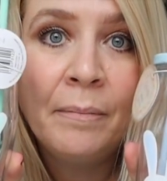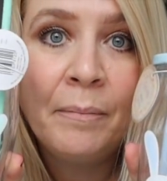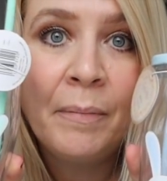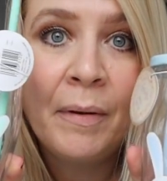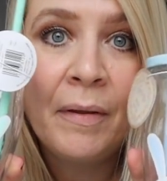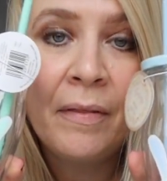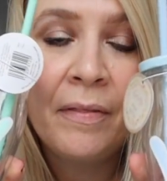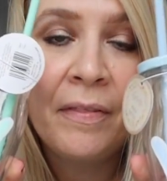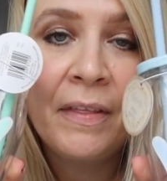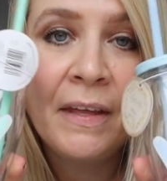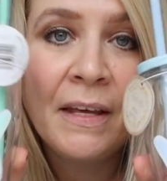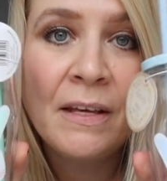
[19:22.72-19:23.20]

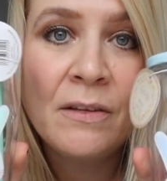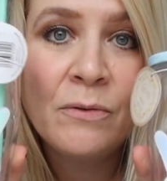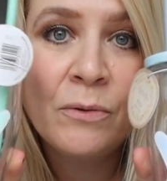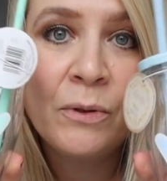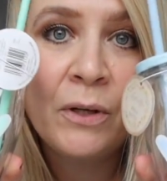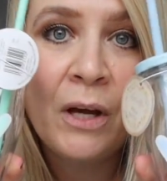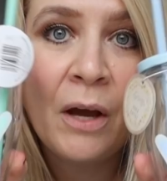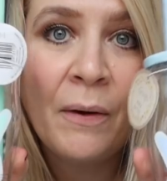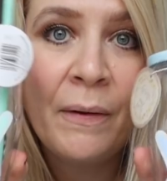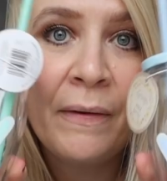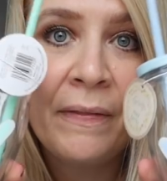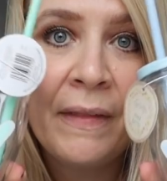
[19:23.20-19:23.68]
But these
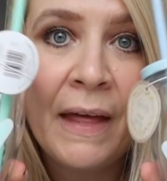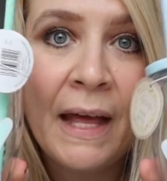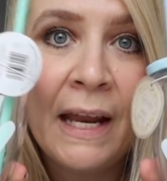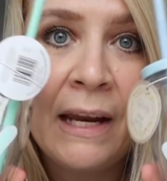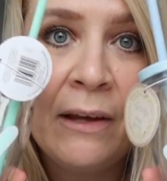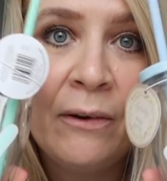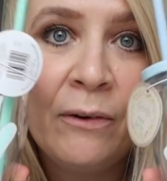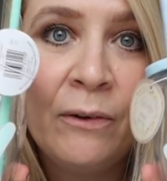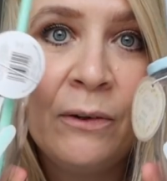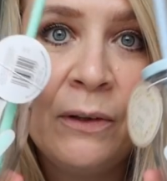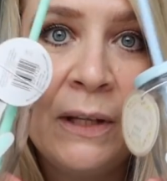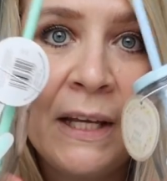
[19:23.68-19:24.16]
will go in their
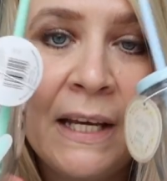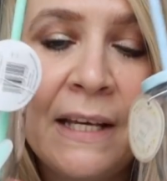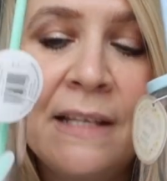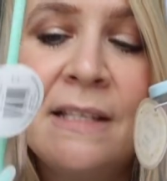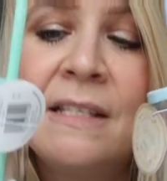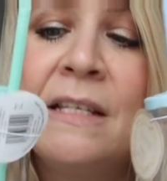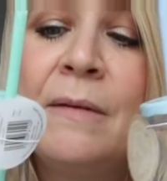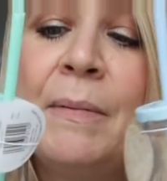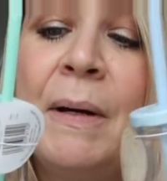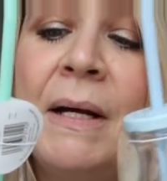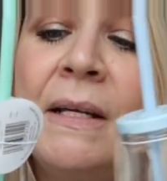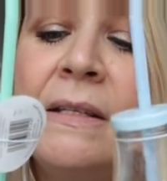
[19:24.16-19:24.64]
little
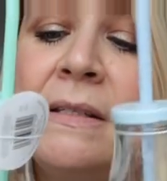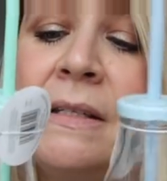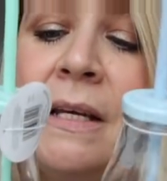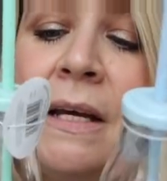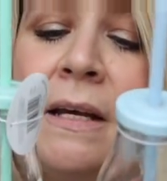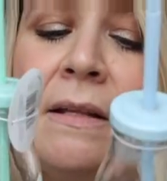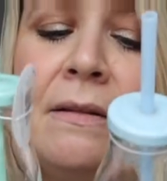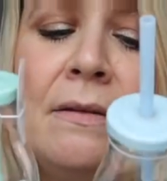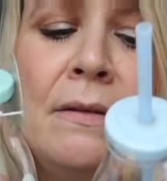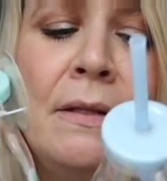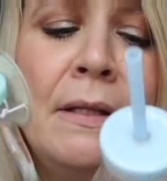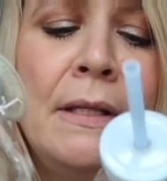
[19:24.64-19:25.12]
Easter
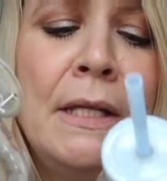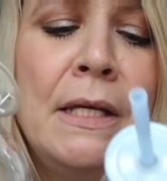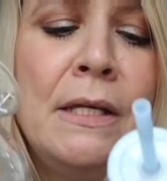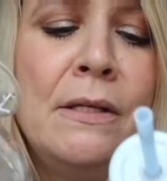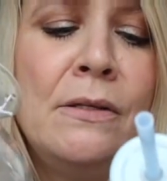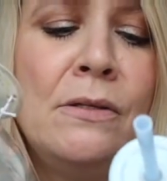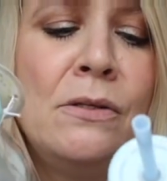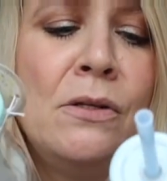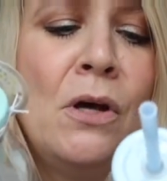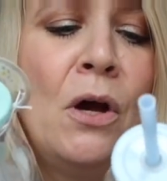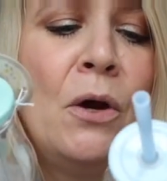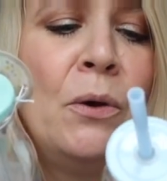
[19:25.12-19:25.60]
basket. They're
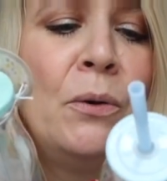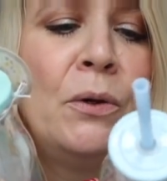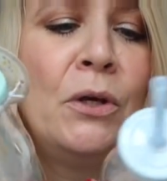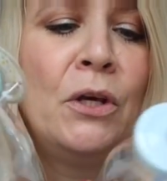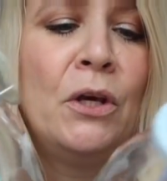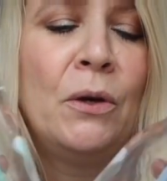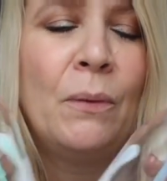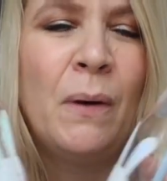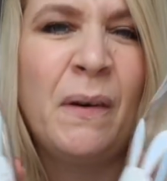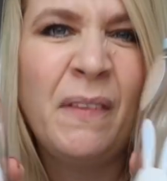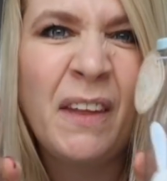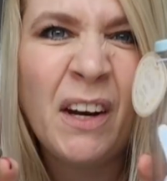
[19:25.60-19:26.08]
so
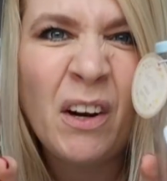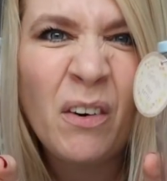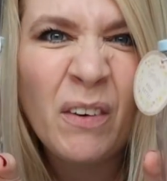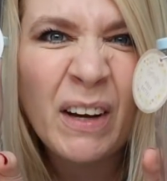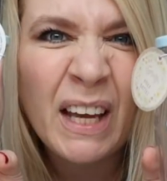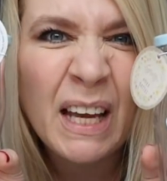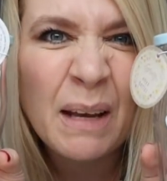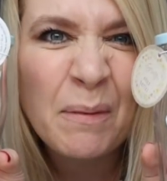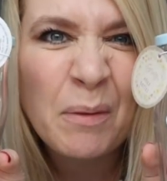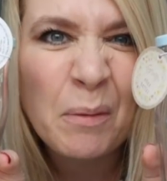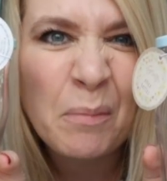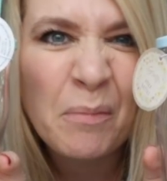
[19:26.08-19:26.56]
cute. And then I'll
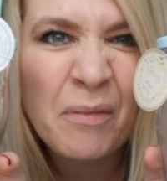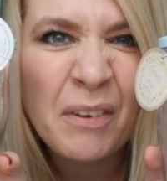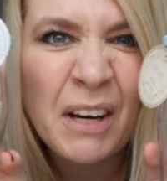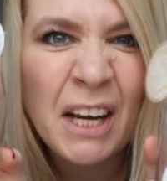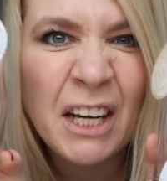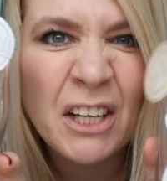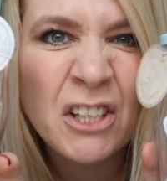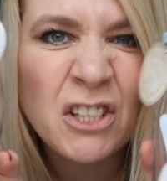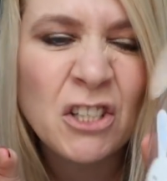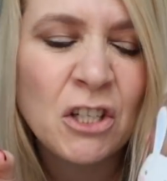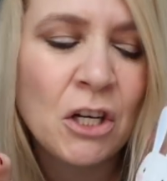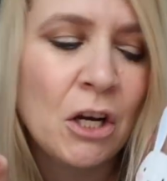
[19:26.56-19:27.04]
keep them for
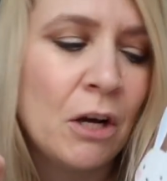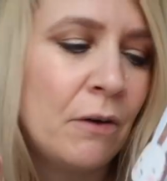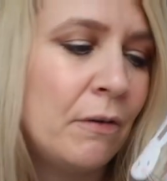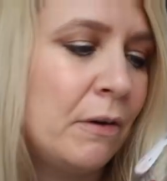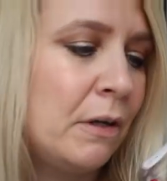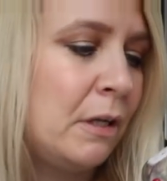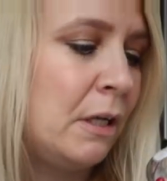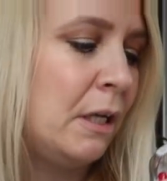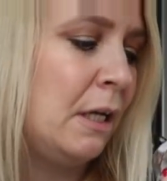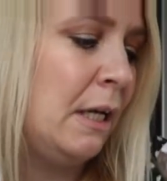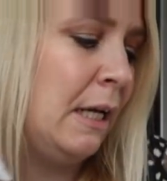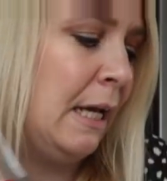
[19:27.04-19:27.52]
next year
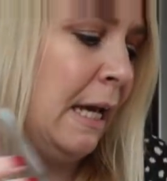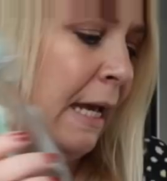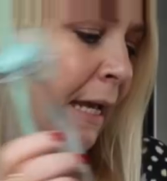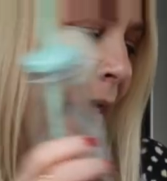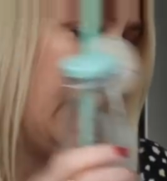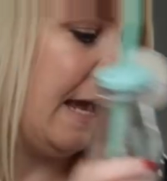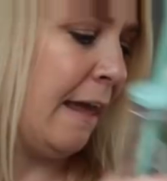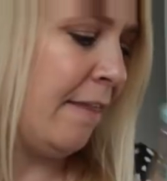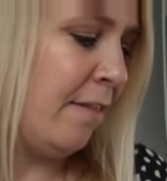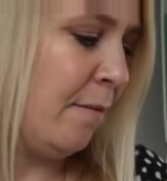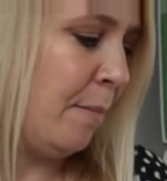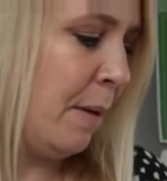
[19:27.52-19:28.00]
and
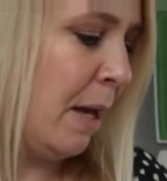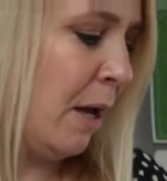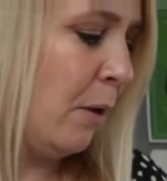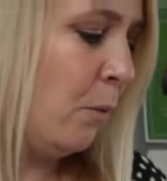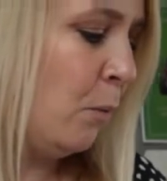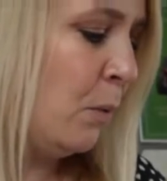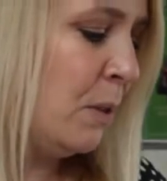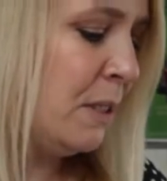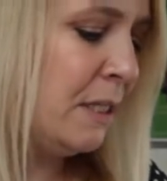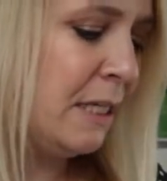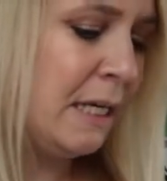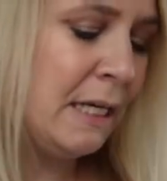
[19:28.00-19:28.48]
get them
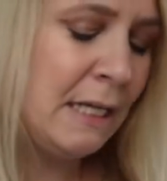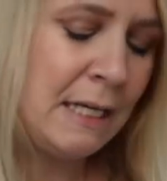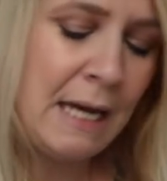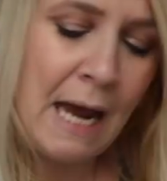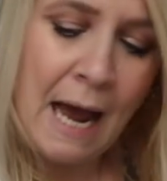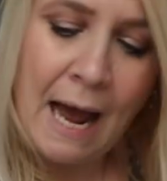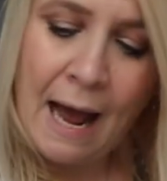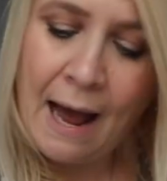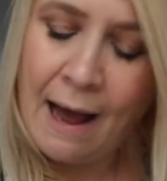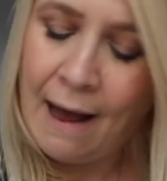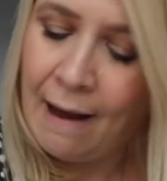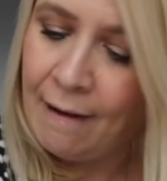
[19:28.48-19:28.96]
out. We did
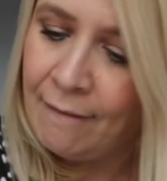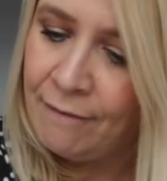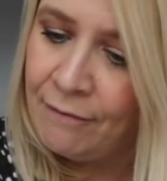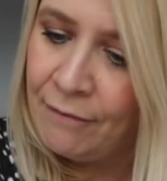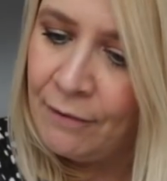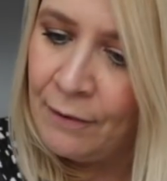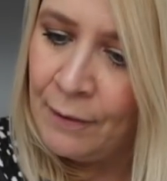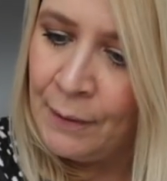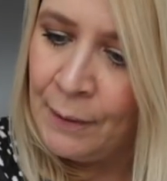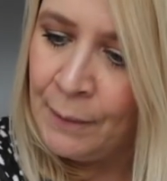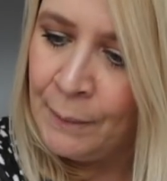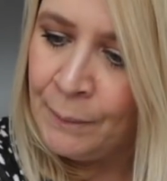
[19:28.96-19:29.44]
have,